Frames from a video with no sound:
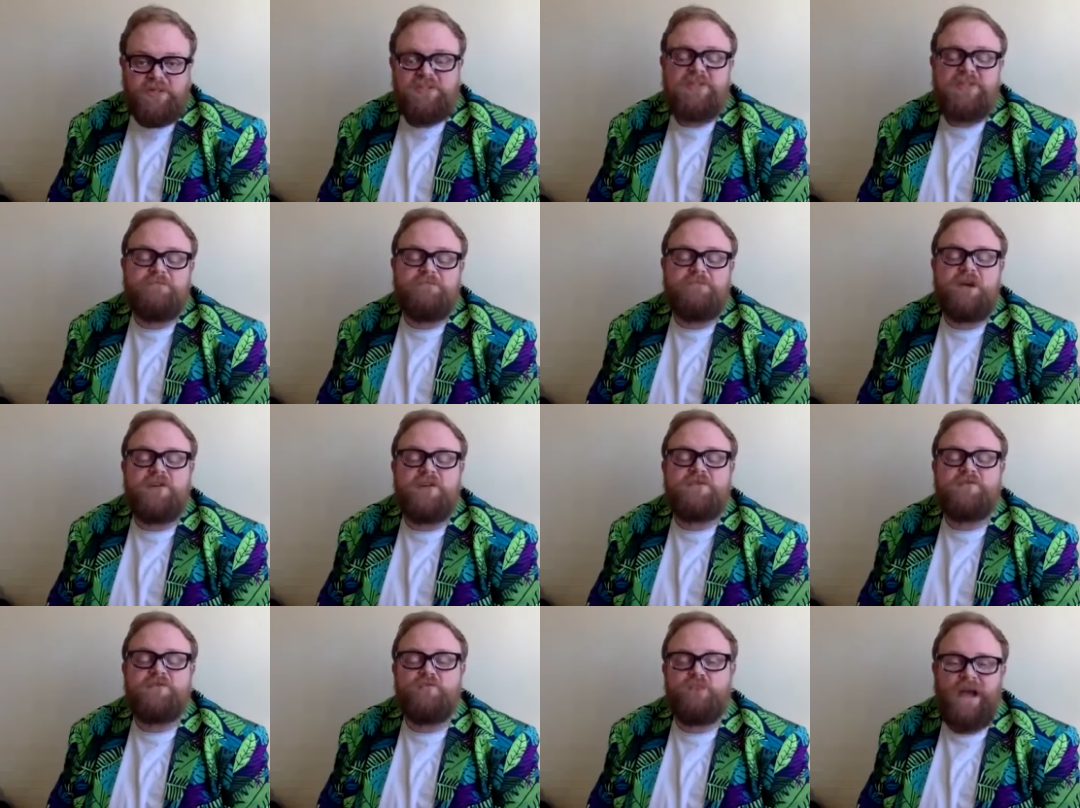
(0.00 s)
He's the
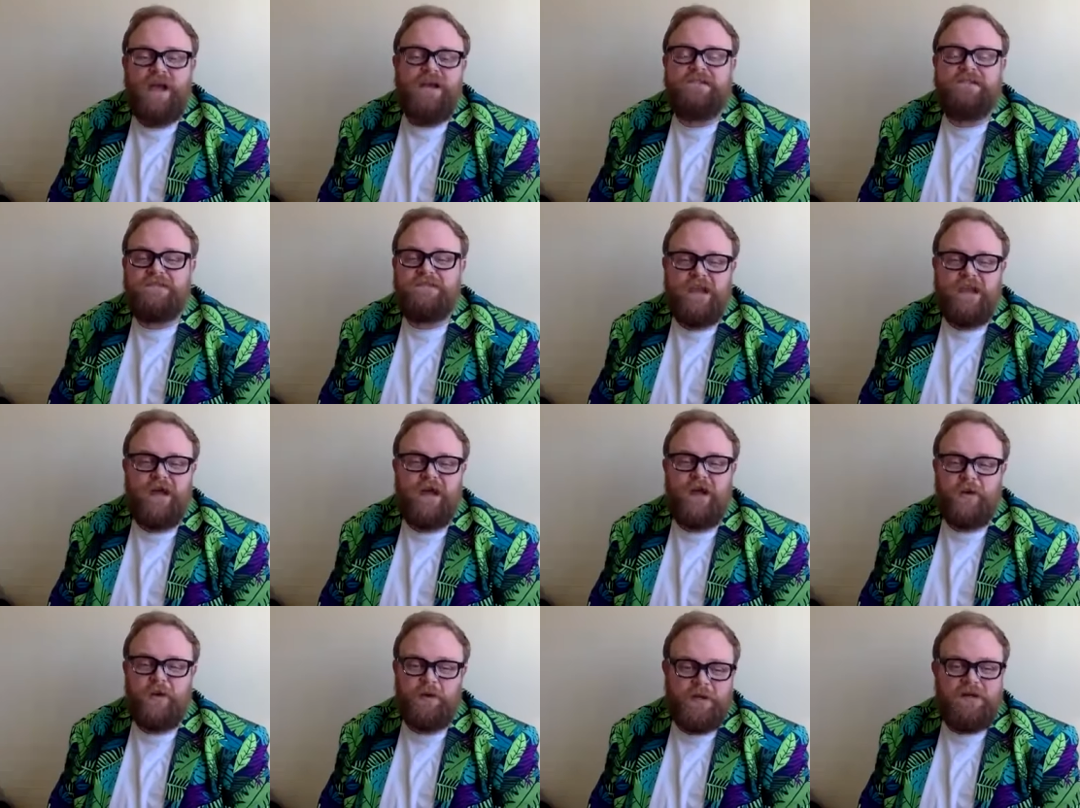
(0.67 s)
most well
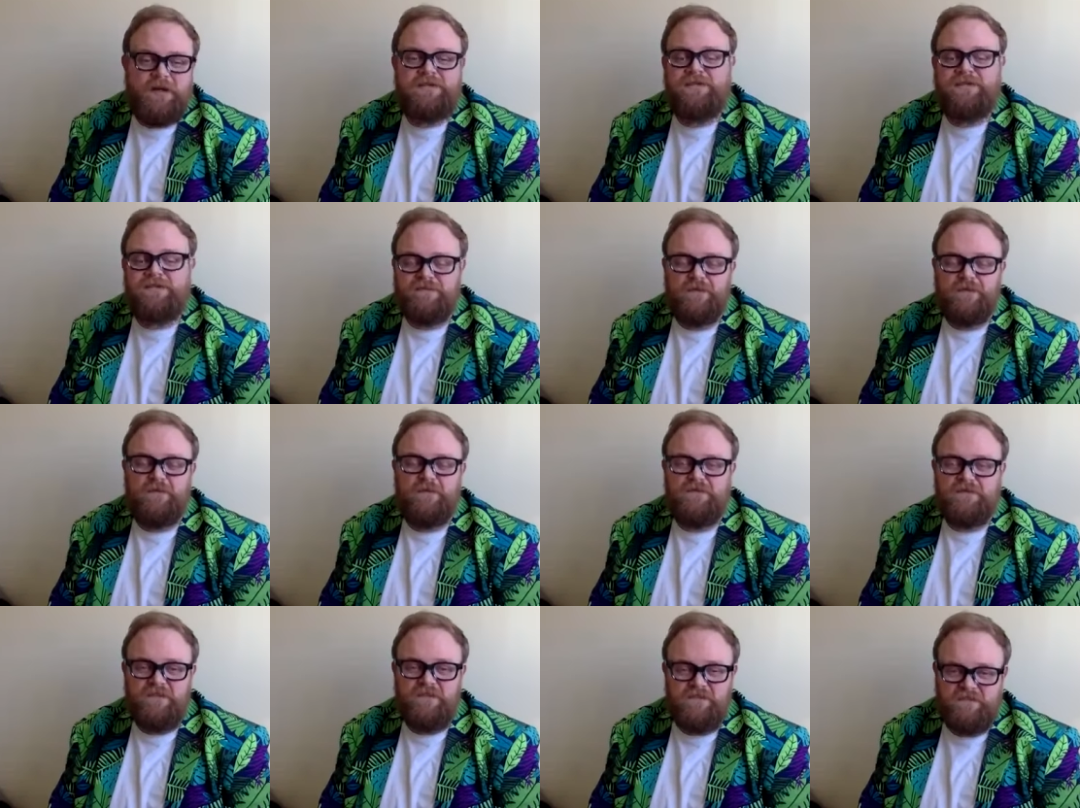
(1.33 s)
known out of
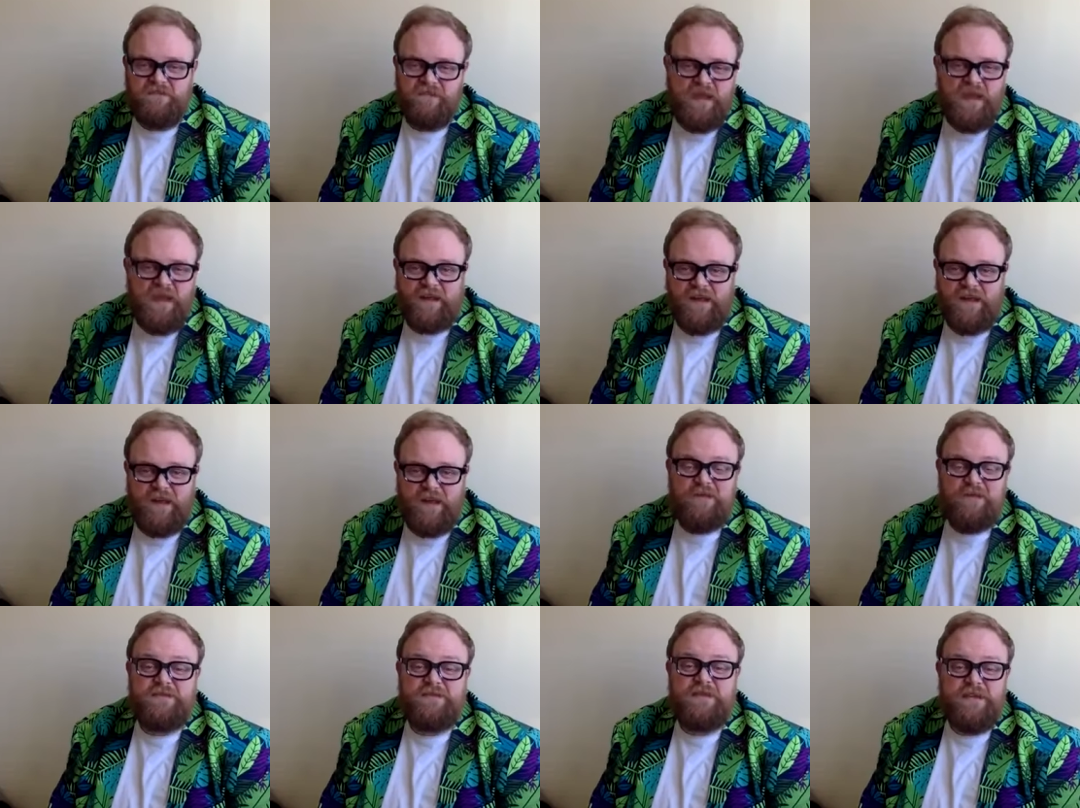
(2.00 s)
all the
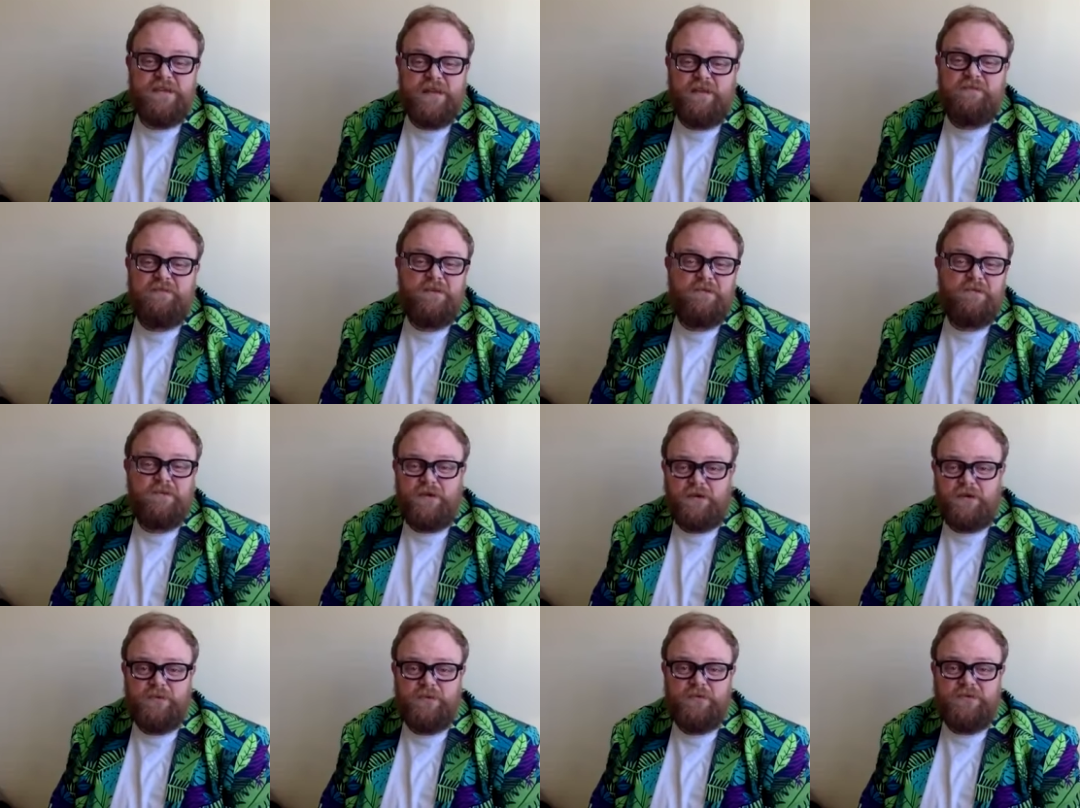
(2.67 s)
pharaohs that
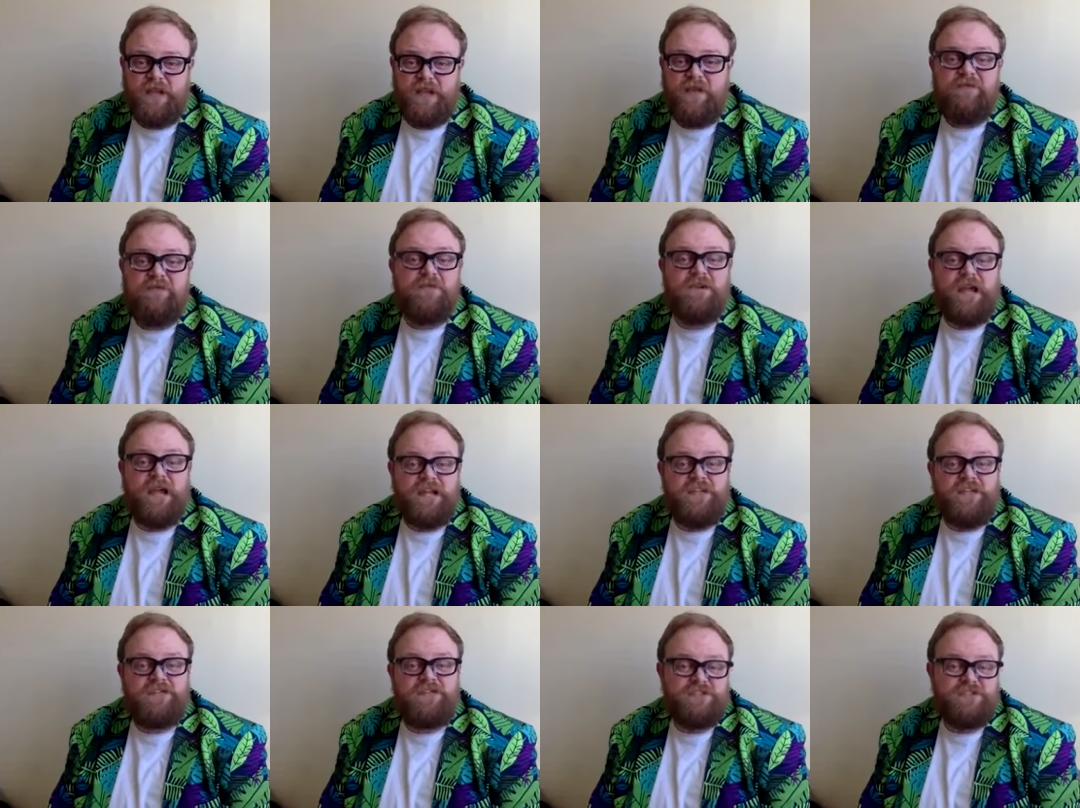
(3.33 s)
ever ruled
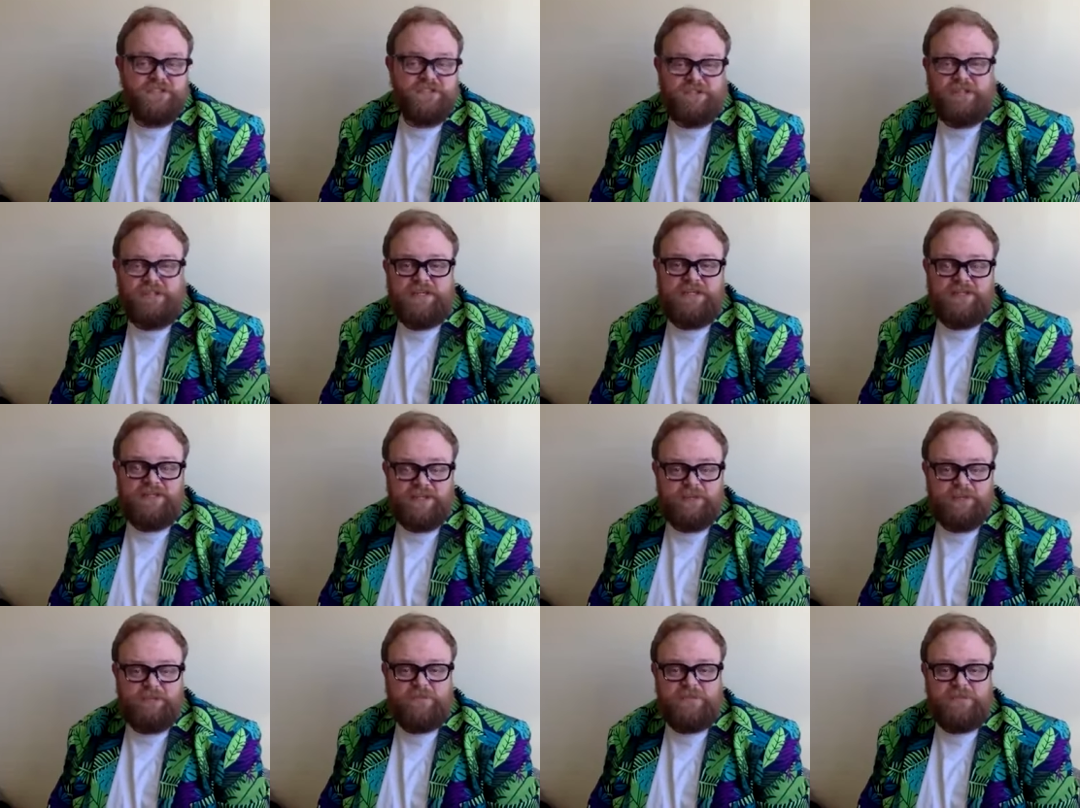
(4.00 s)
over ancient
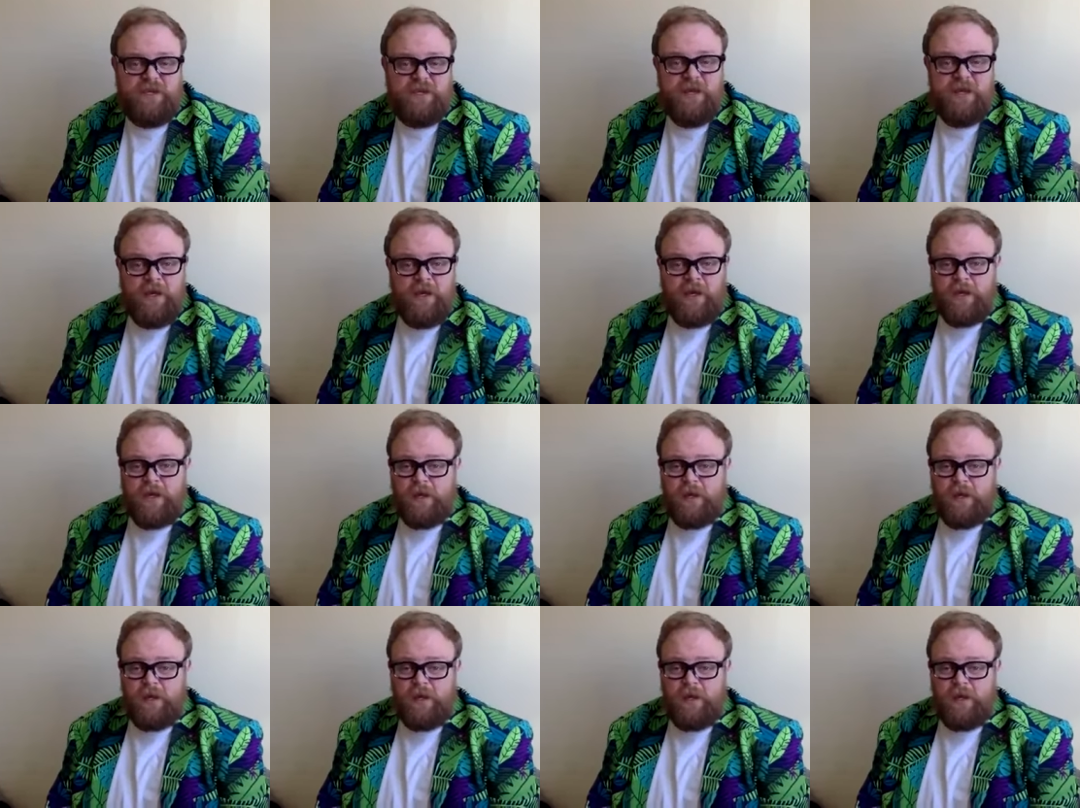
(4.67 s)
Egypt.